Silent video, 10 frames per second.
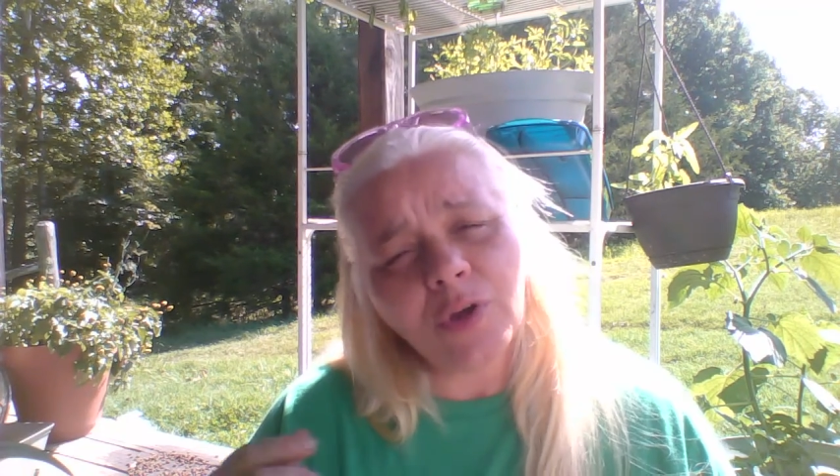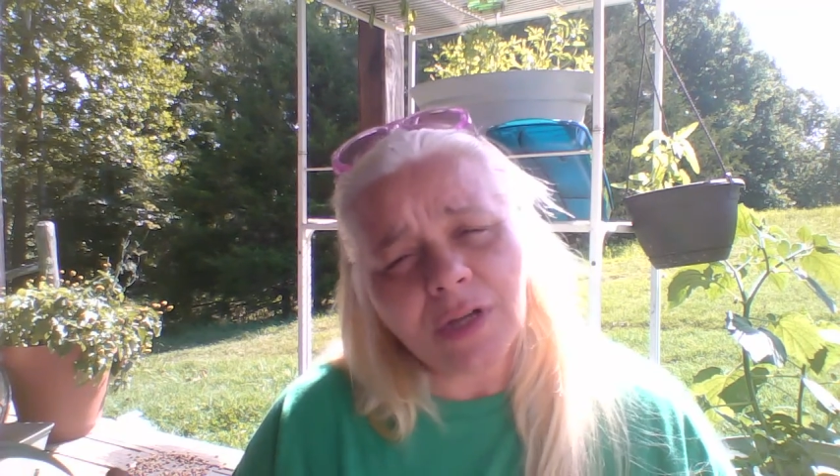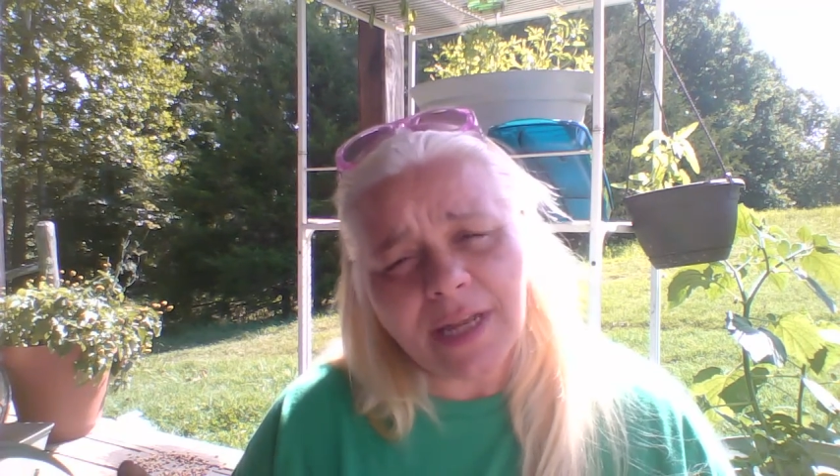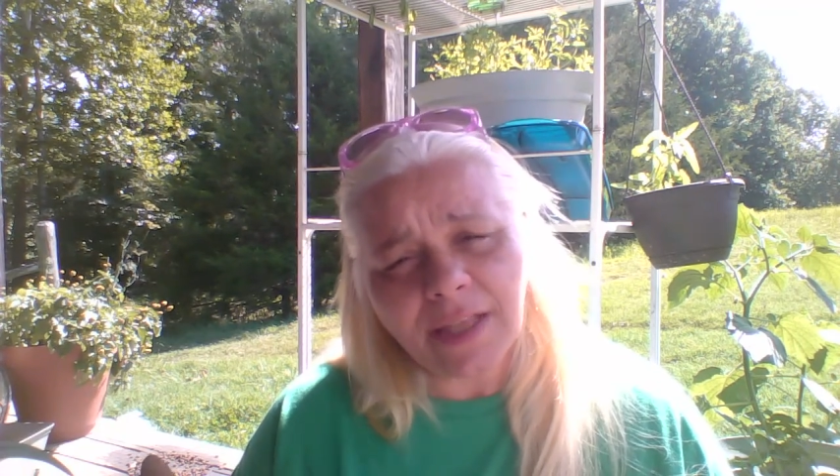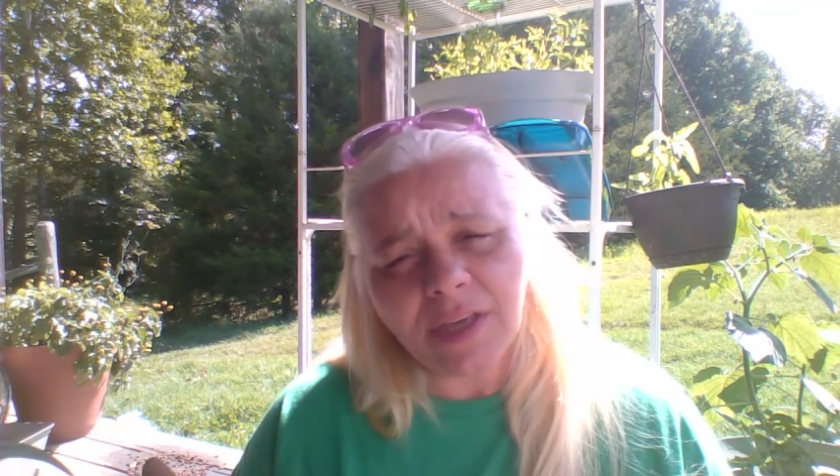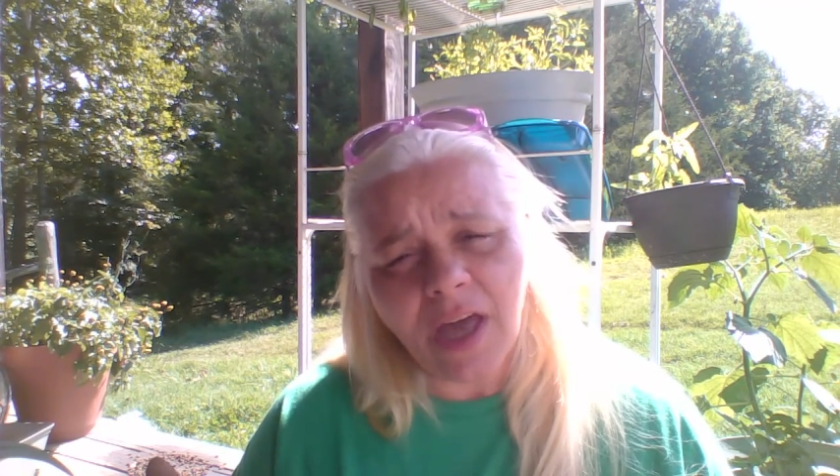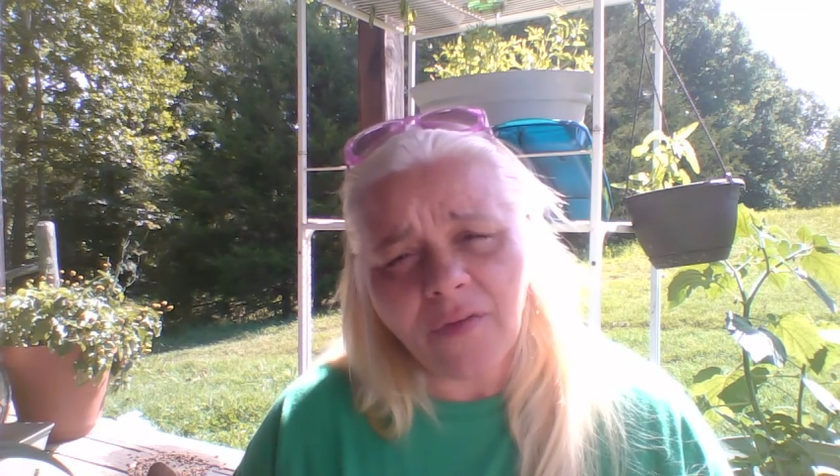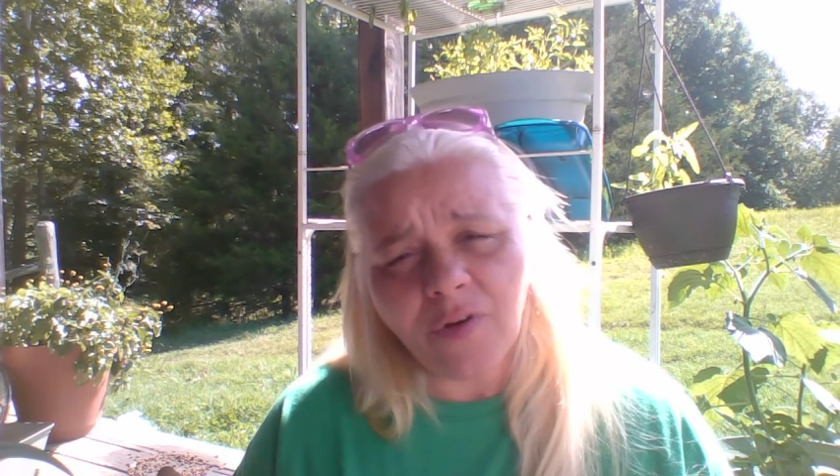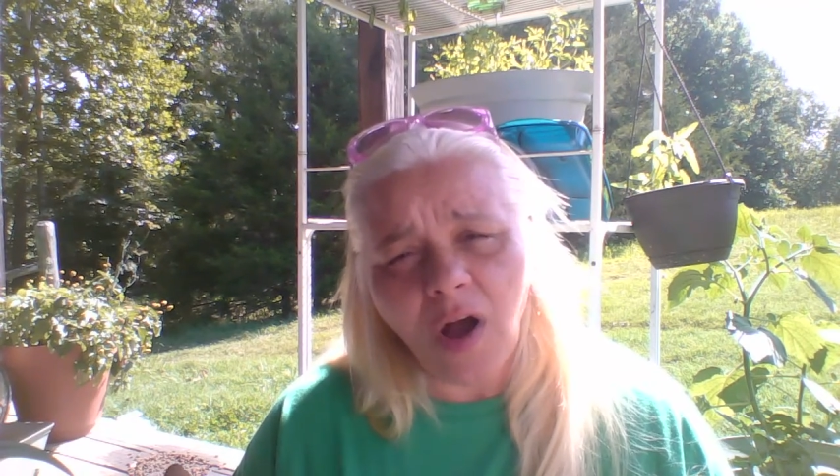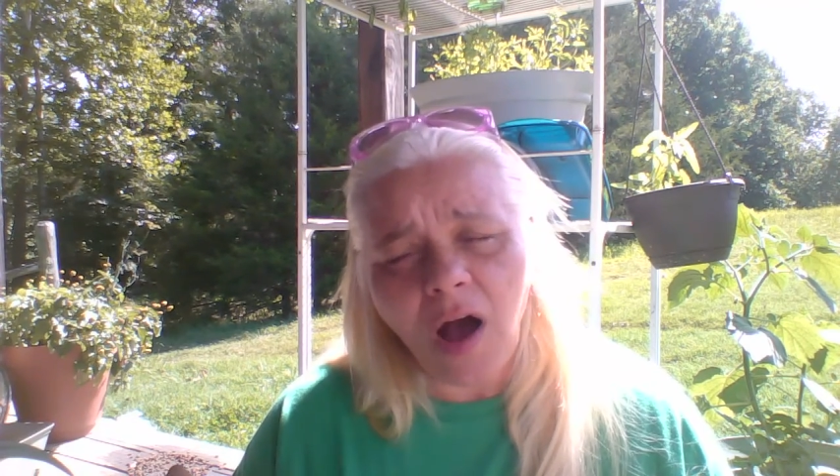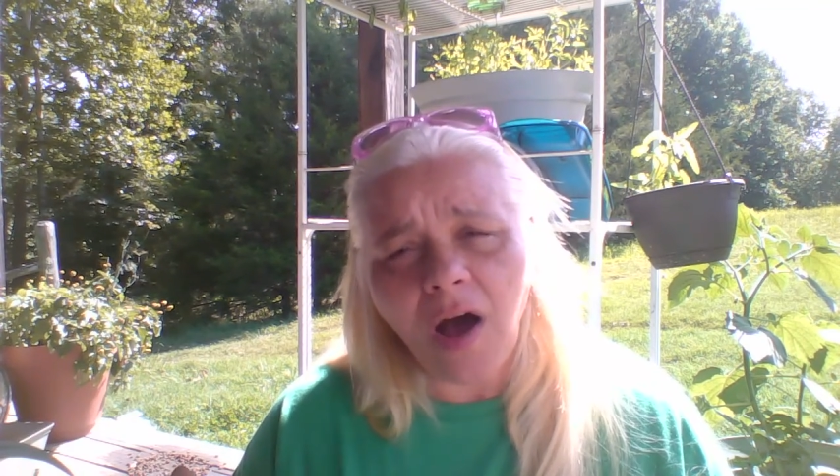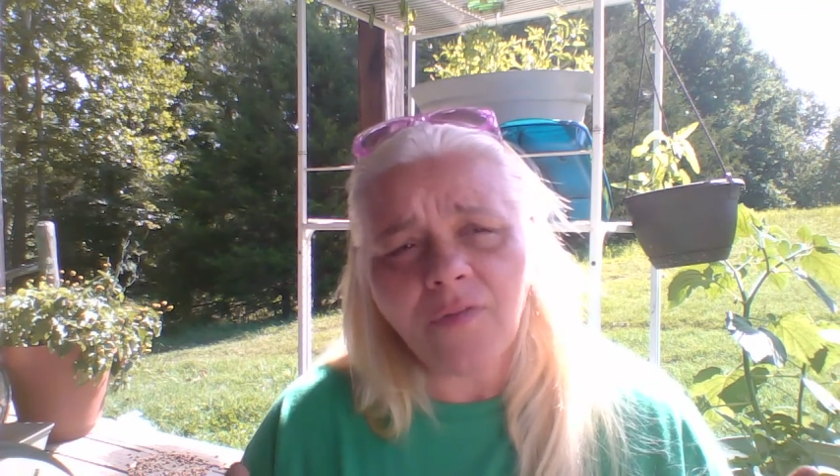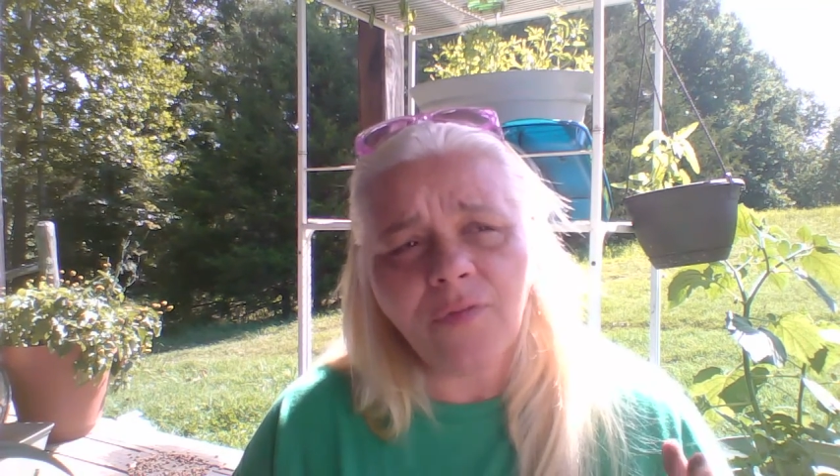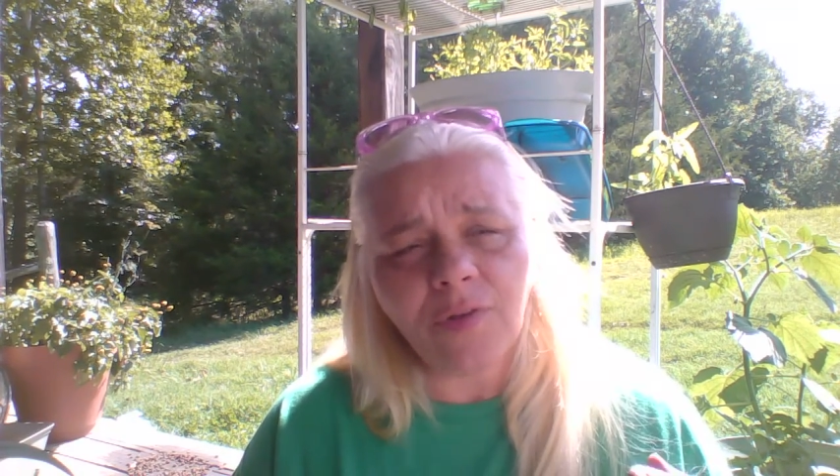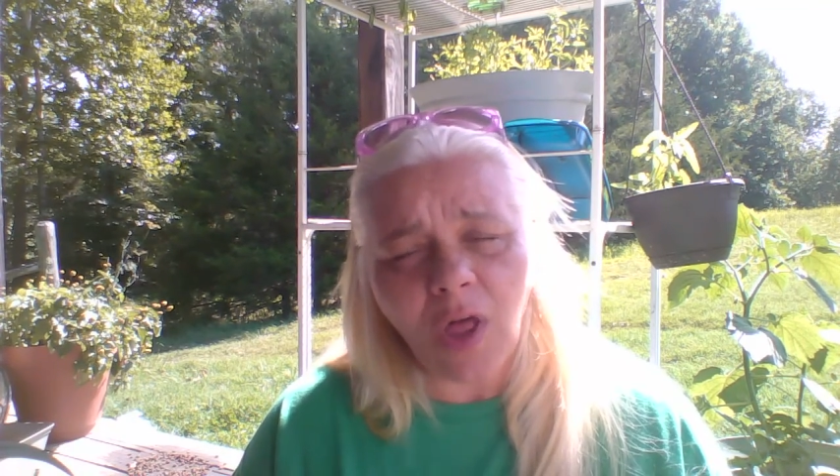going to take the cover off,